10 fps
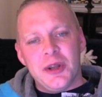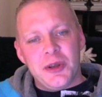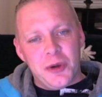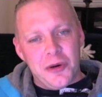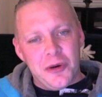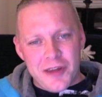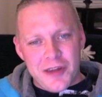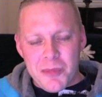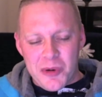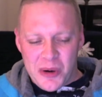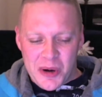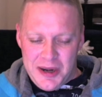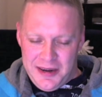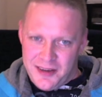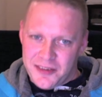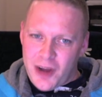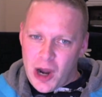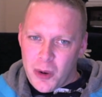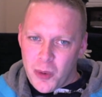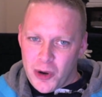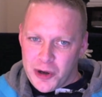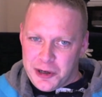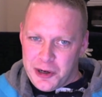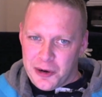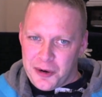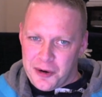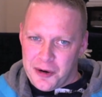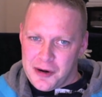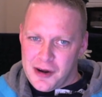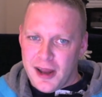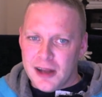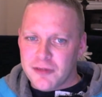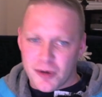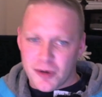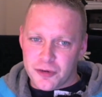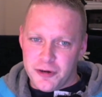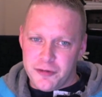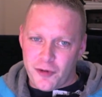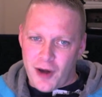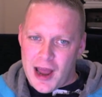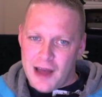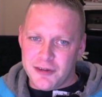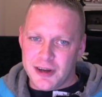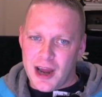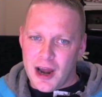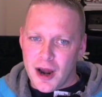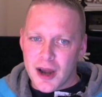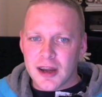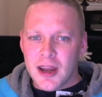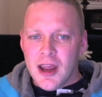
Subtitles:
November is our year anniversary for having ERIC.